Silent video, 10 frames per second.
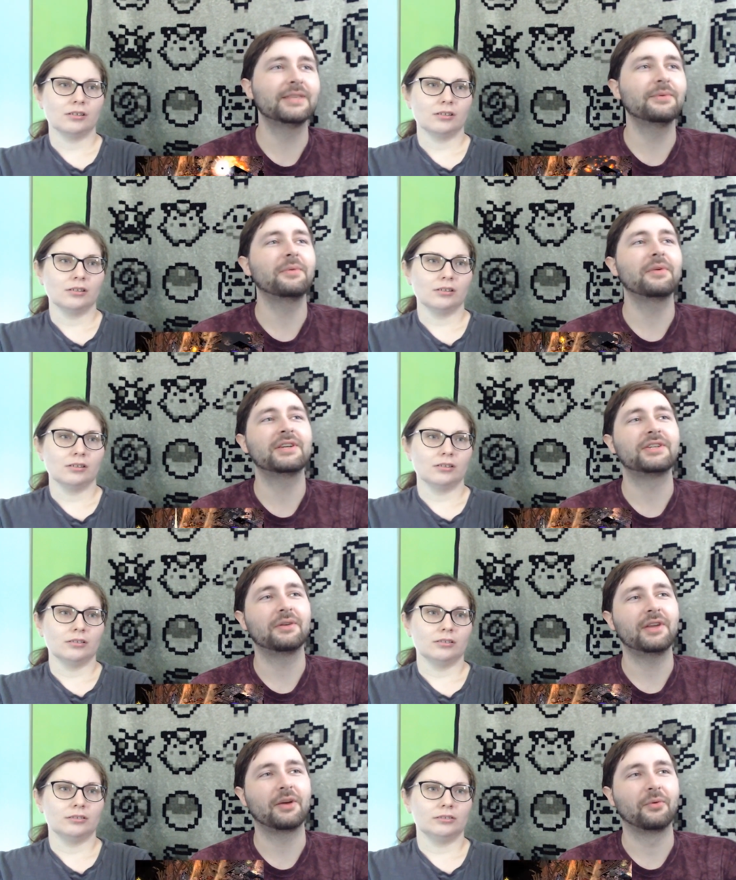Speaker 1: one where they showed, like, a
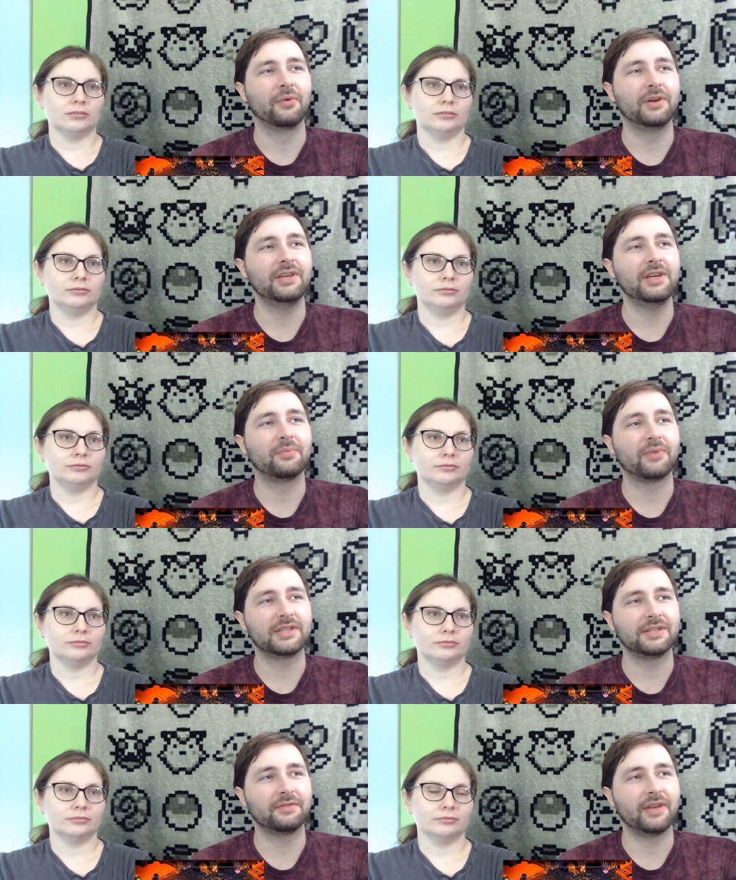really impressive,
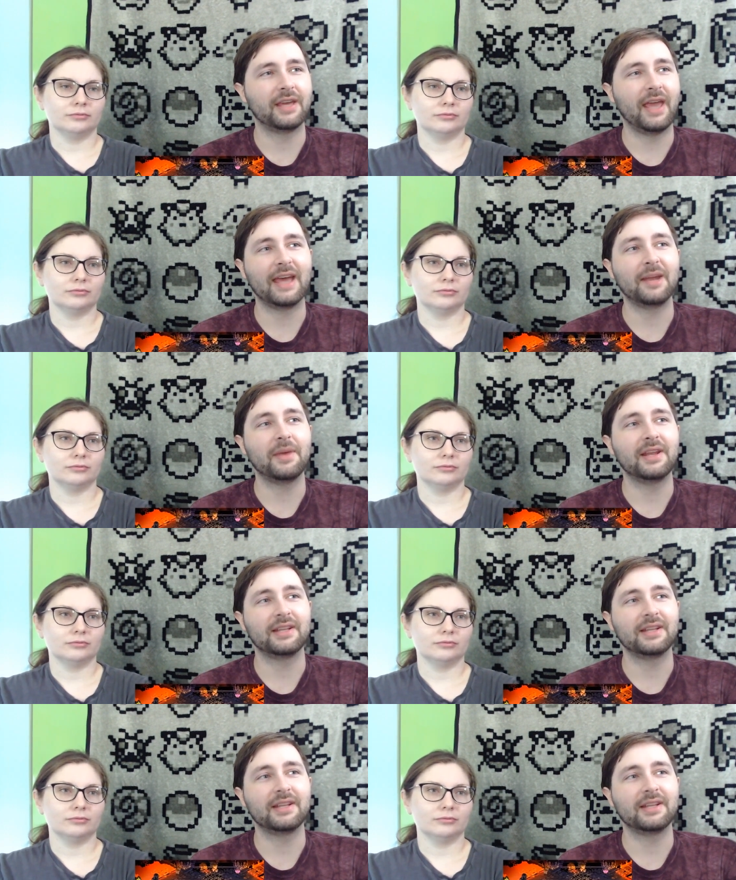like, animated